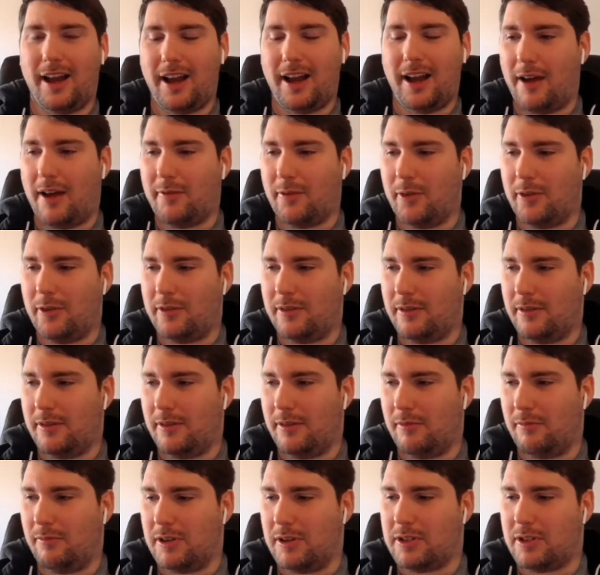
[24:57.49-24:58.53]
I haven't
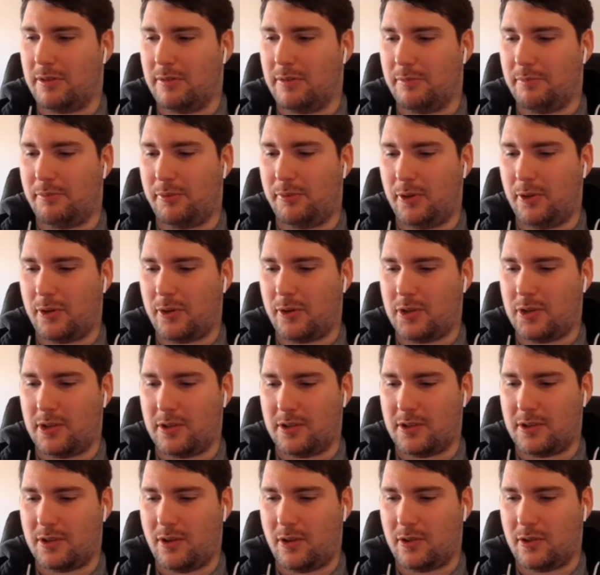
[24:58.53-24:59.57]
written
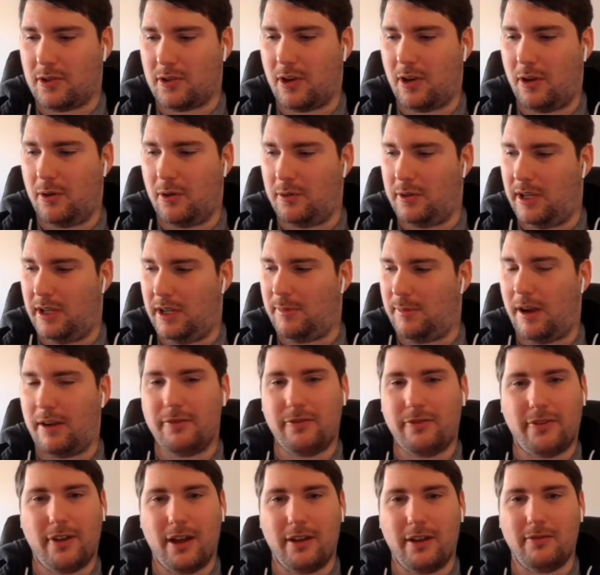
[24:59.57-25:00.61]
production source code in
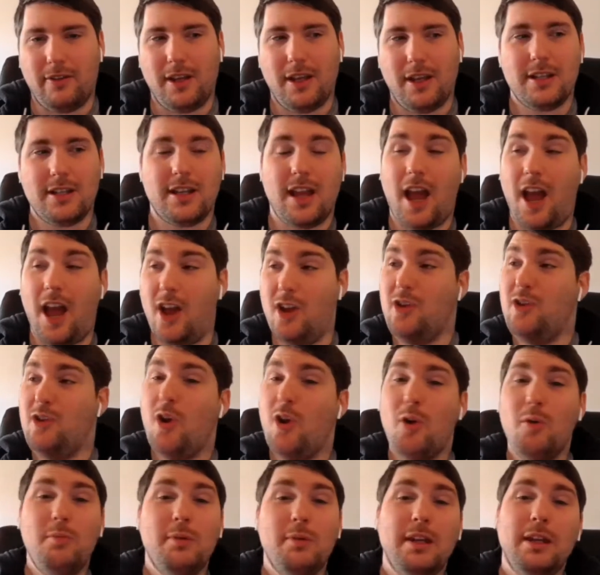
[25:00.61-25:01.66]
about five years and
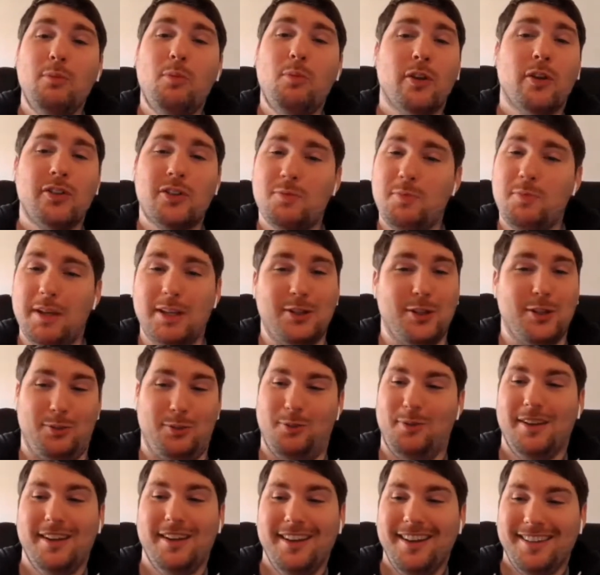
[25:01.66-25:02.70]
nobody wants me to.
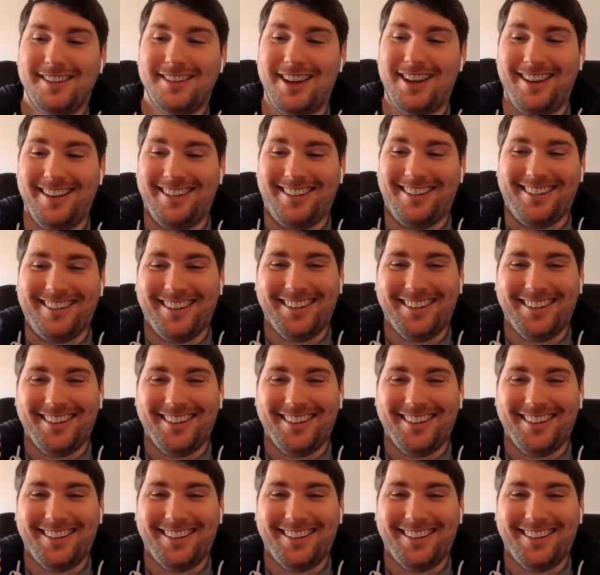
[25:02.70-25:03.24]
Yeah.